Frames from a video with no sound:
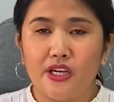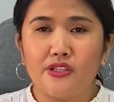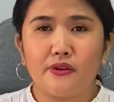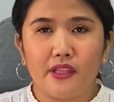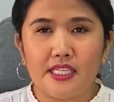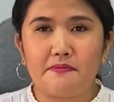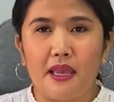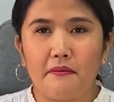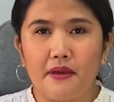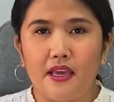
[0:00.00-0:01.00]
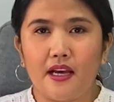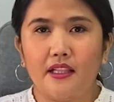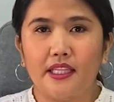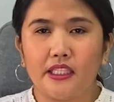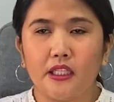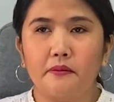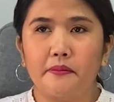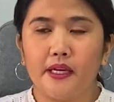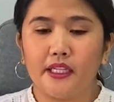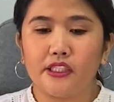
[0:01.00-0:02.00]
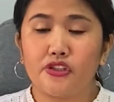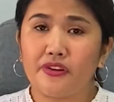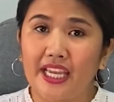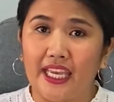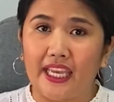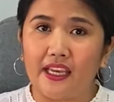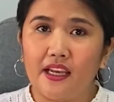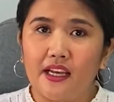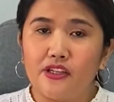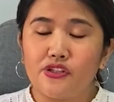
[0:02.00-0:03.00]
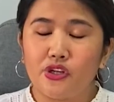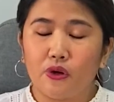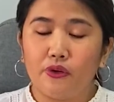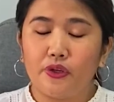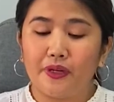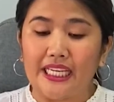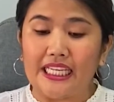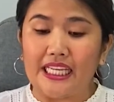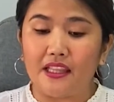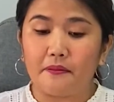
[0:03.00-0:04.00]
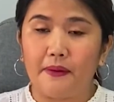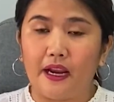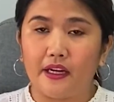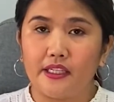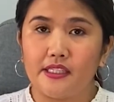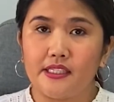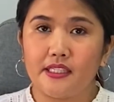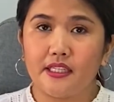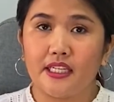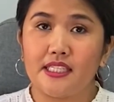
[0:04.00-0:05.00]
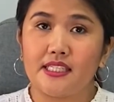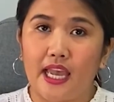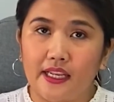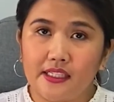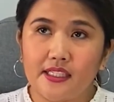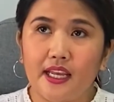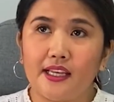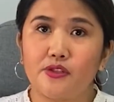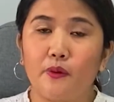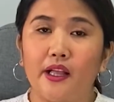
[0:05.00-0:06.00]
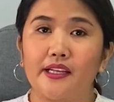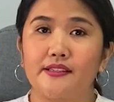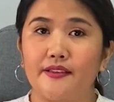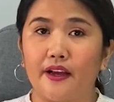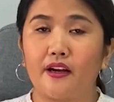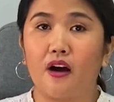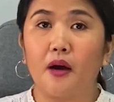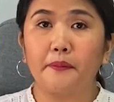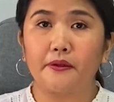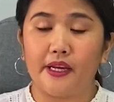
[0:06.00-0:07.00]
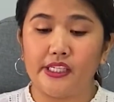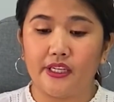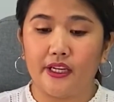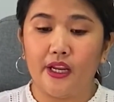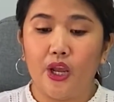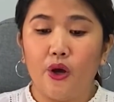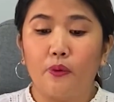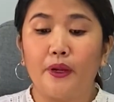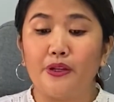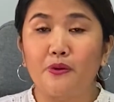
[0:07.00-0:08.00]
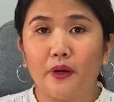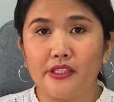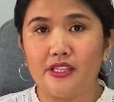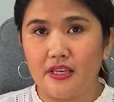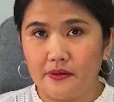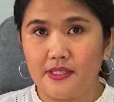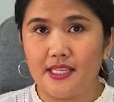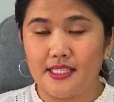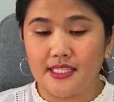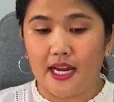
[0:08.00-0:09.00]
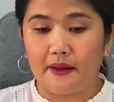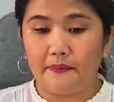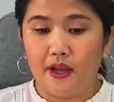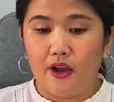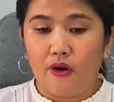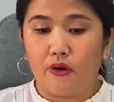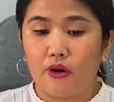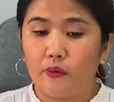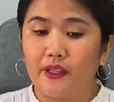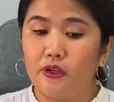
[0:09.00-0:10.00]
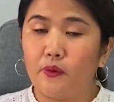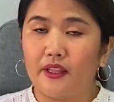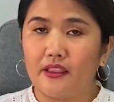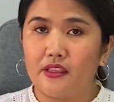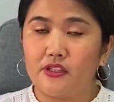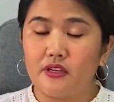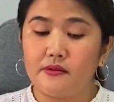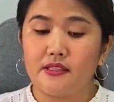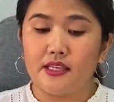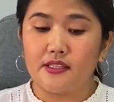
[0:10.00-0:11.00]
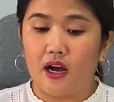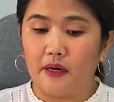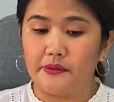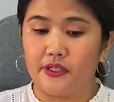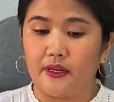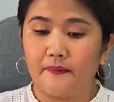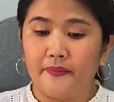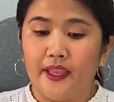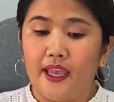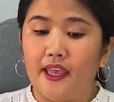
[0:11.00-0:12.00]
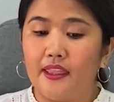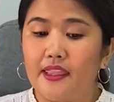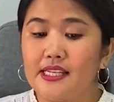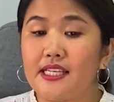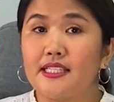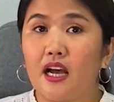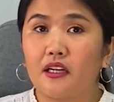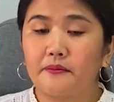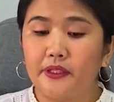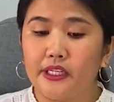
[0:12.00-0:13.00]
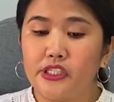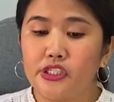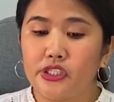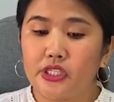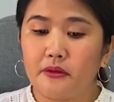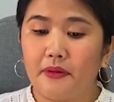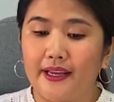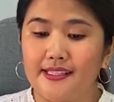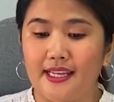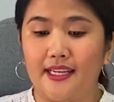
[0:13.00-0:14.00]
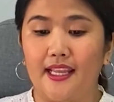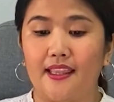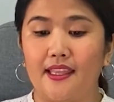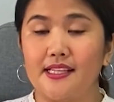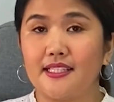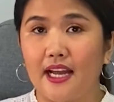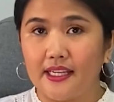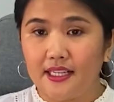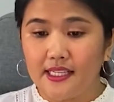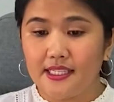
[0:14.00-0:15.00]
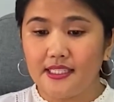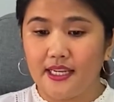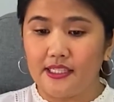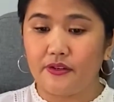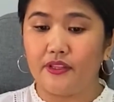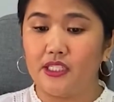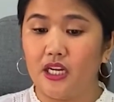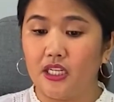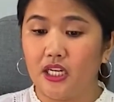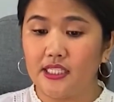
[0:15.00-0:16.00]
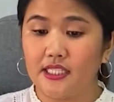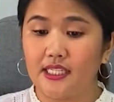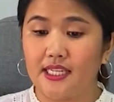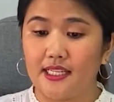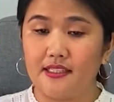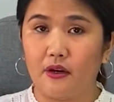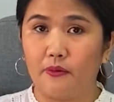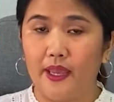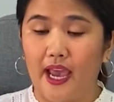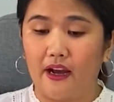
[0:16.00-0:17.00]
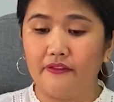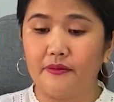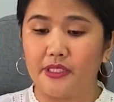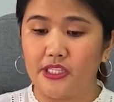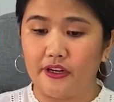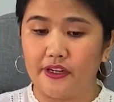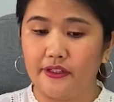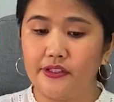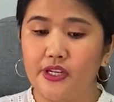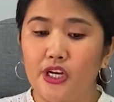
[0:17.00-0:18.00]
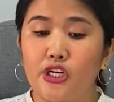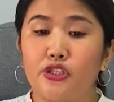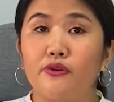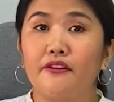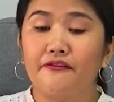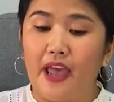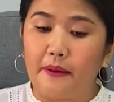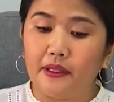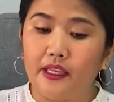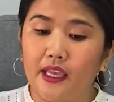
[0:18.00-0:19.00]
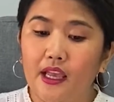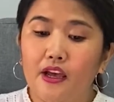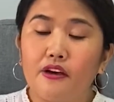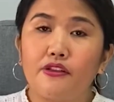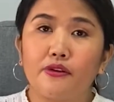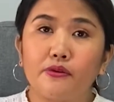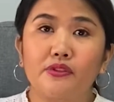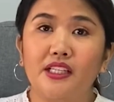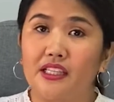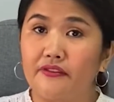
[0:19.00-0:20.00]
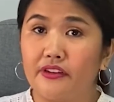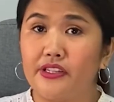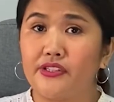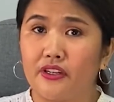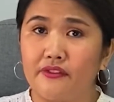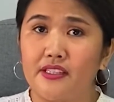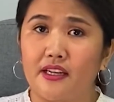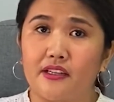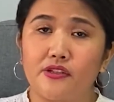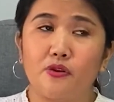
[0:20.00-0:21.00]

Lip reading: So this may be a little bit tricky, so you really need the parents' consent as well as their cooperation when you want to use this type, or when you want to use this option. And this is accomplished by sending these diagnostic tests, or the diagnostic tests that we have, the materials, to the family through delivery services.